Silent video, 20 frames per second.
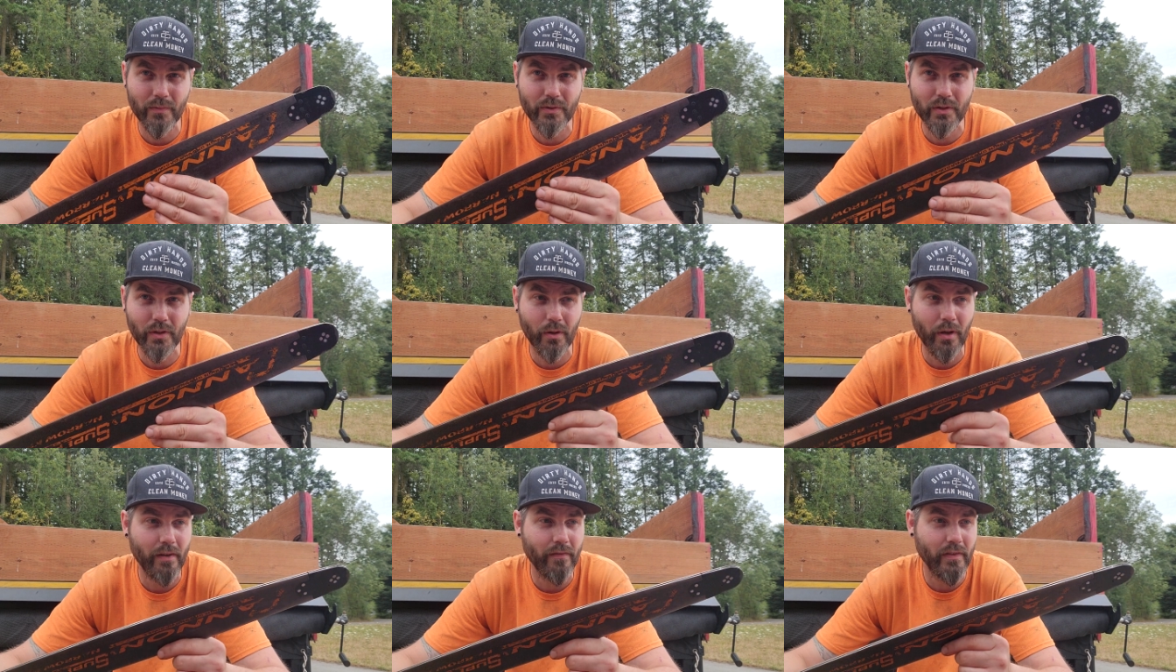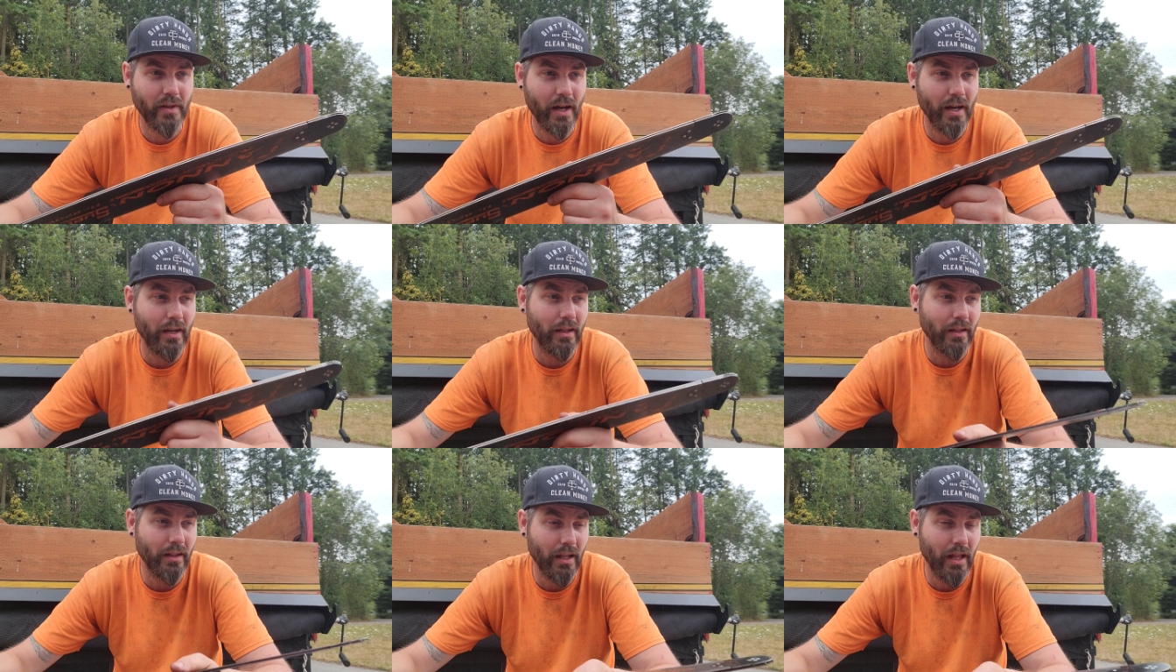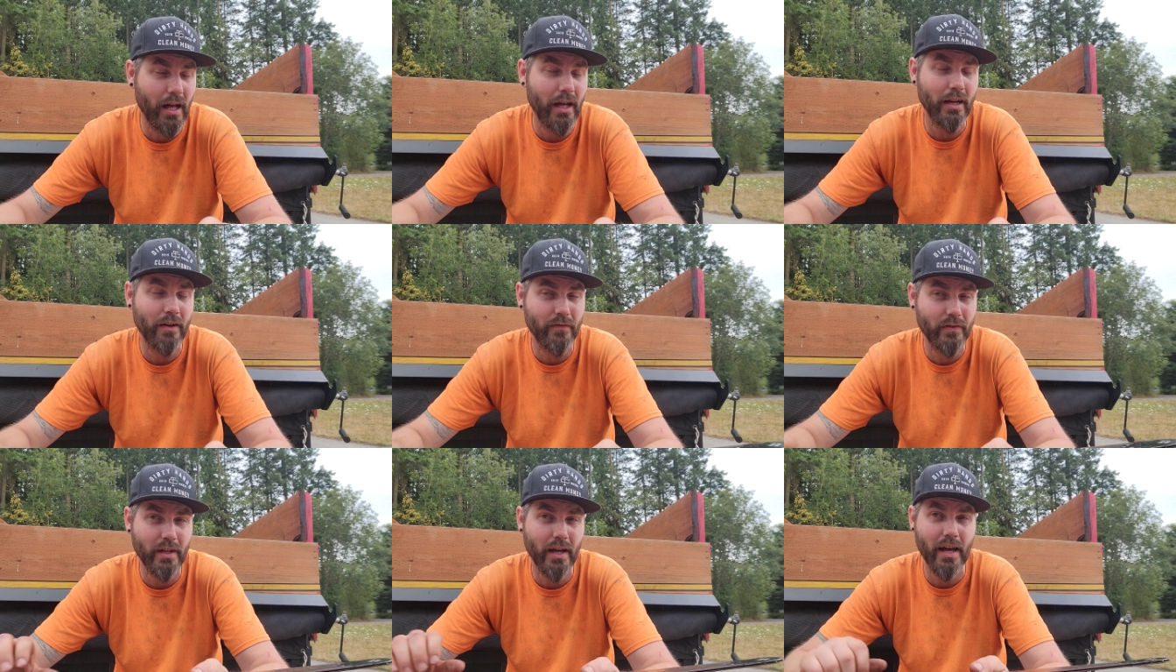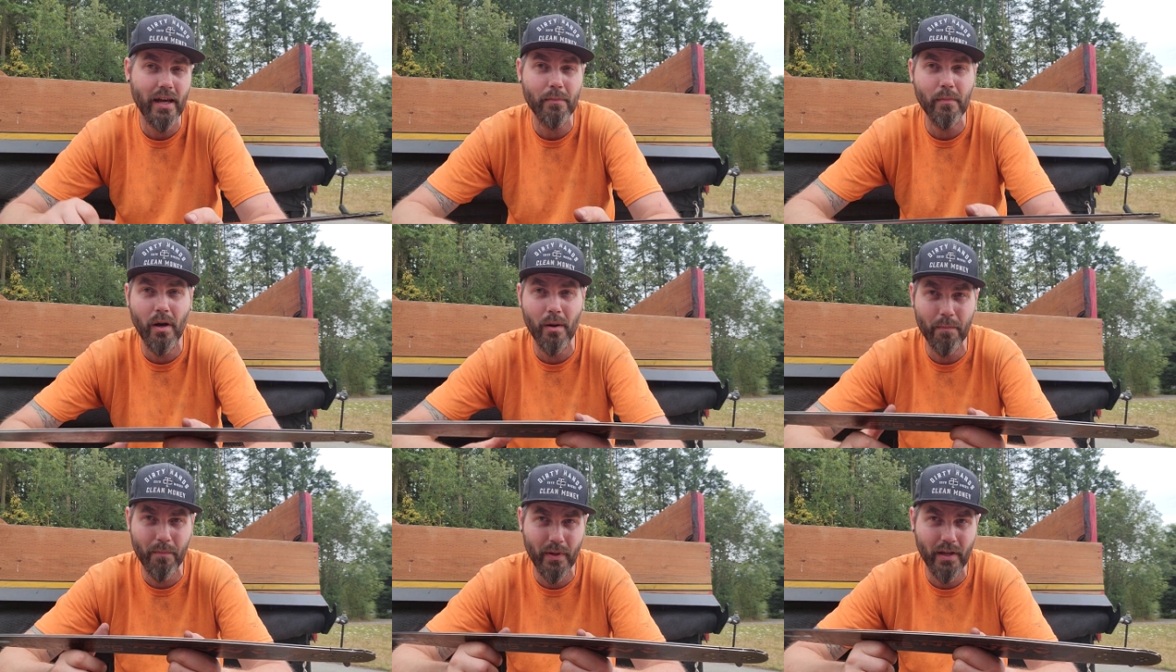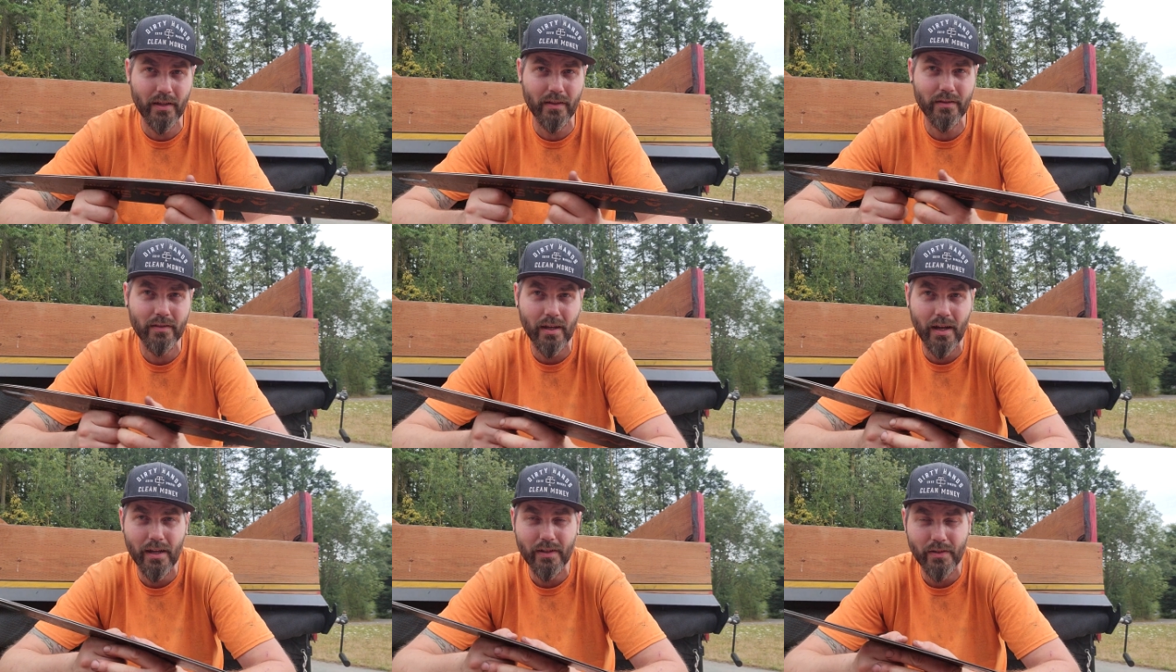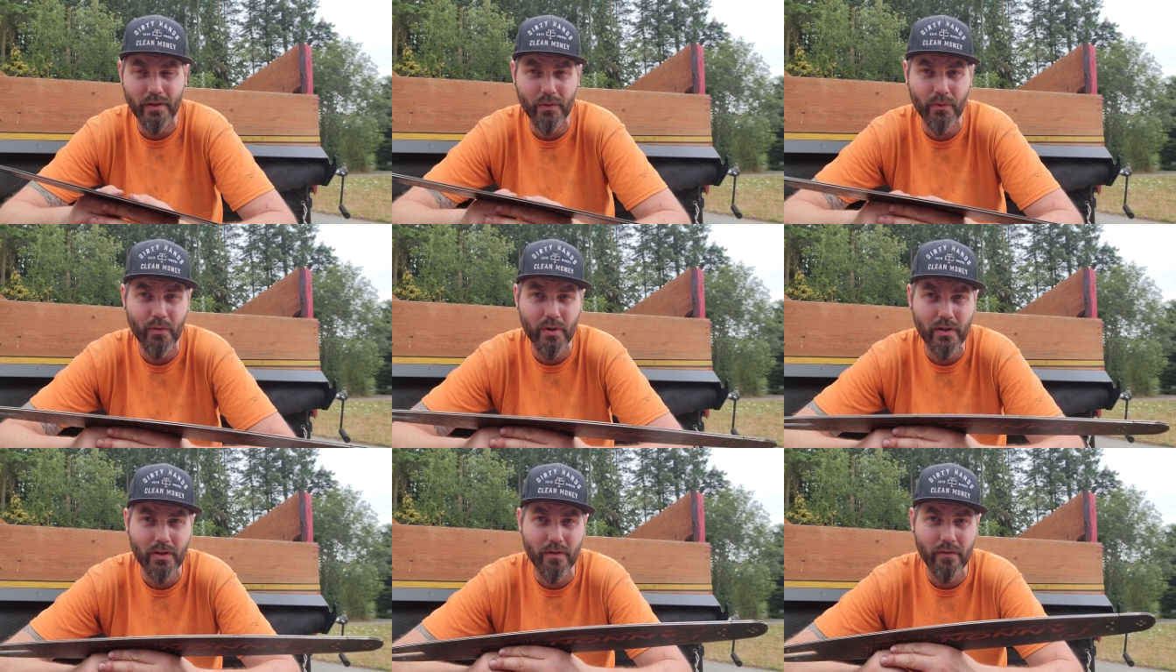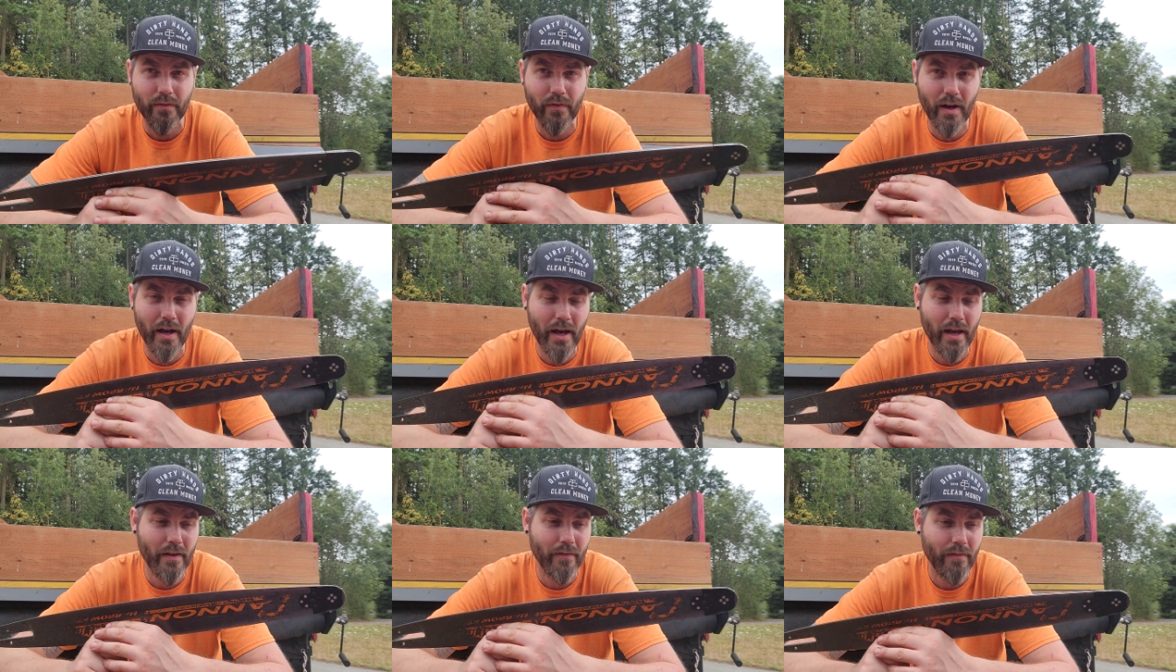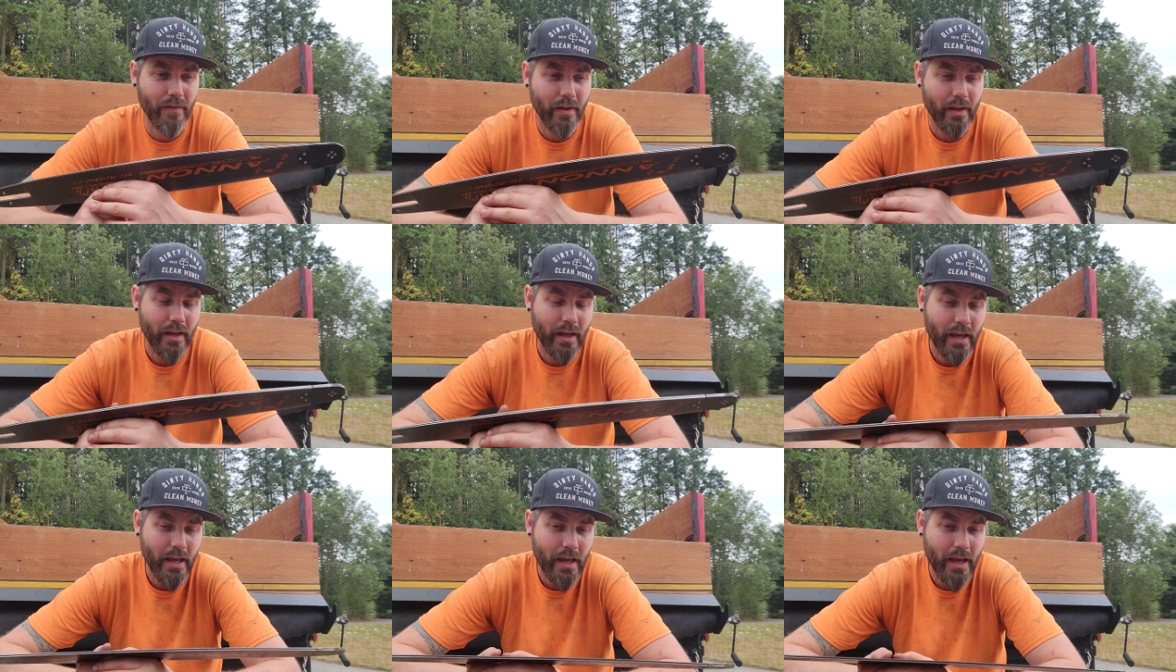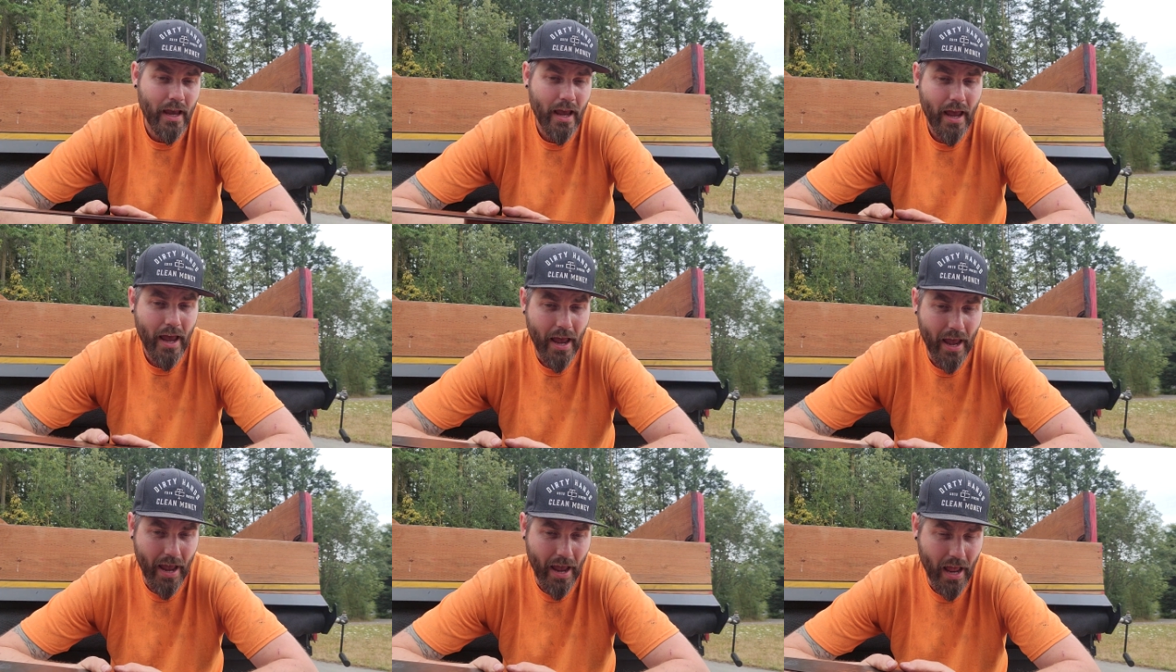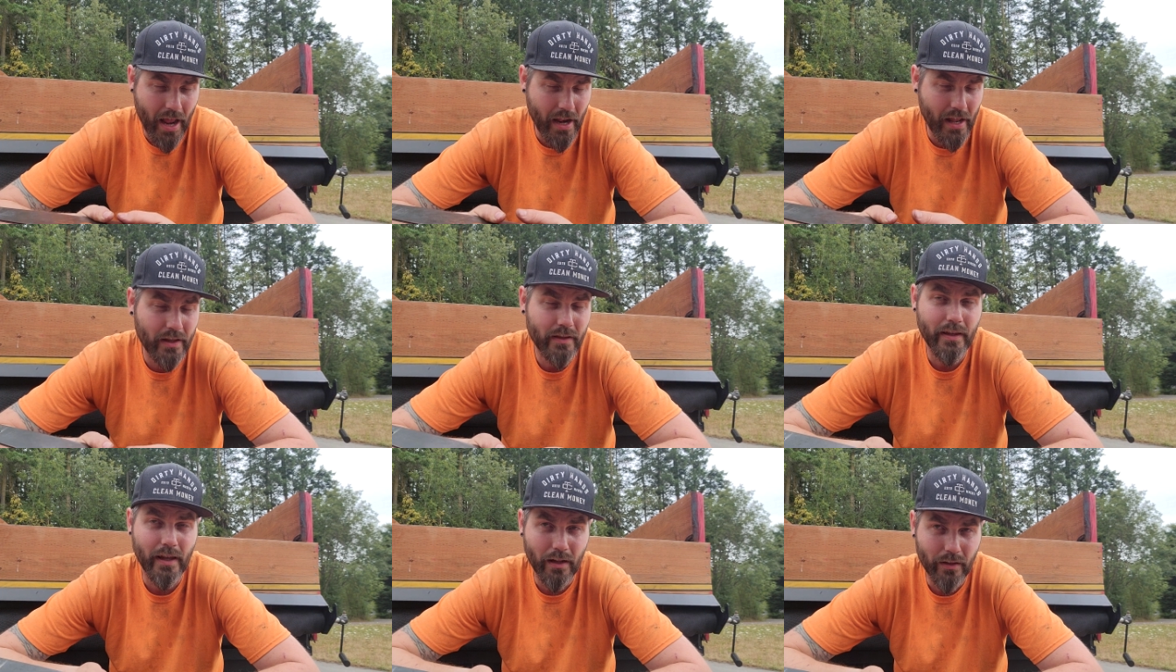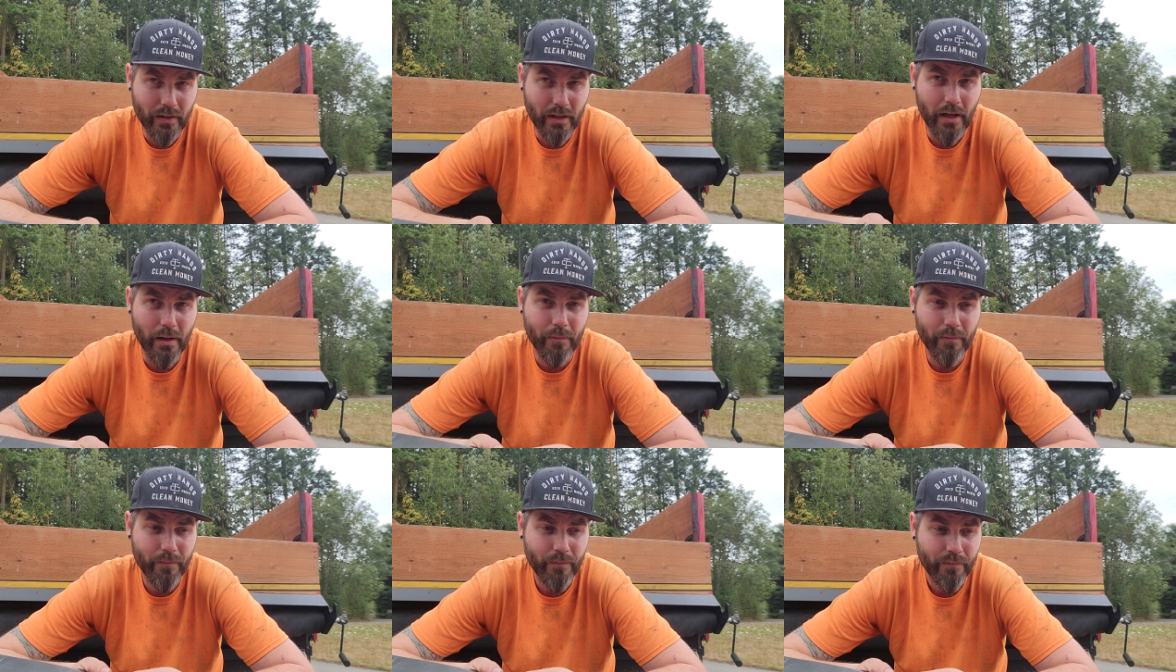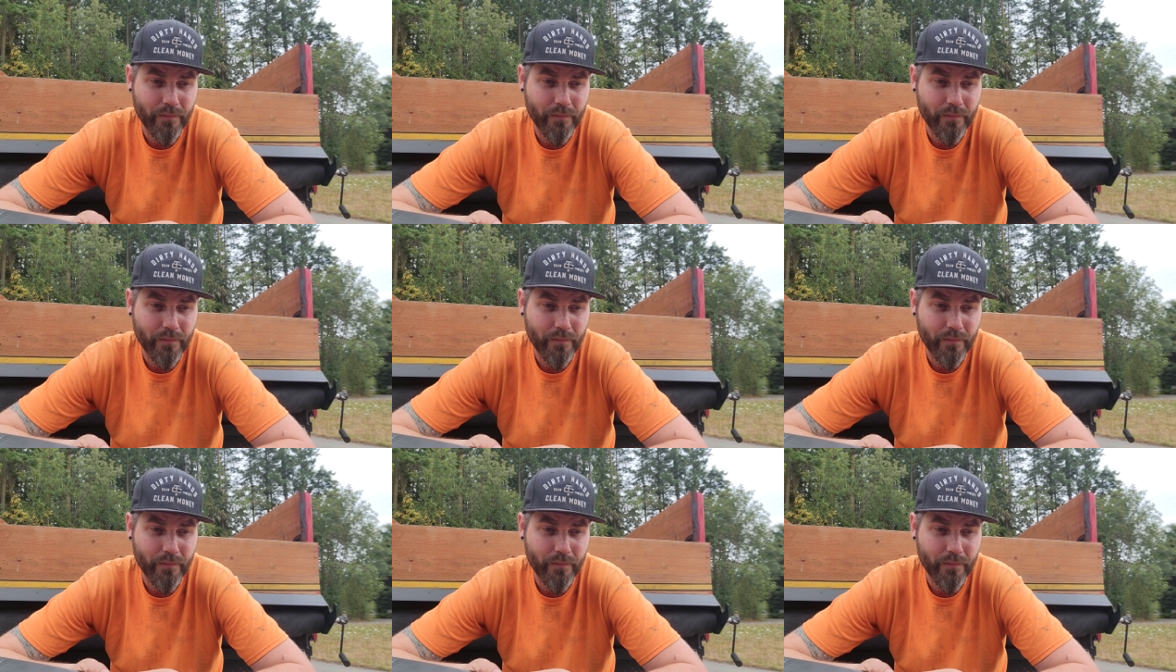So I've got a lot of time on big saws in 325, and it's held up.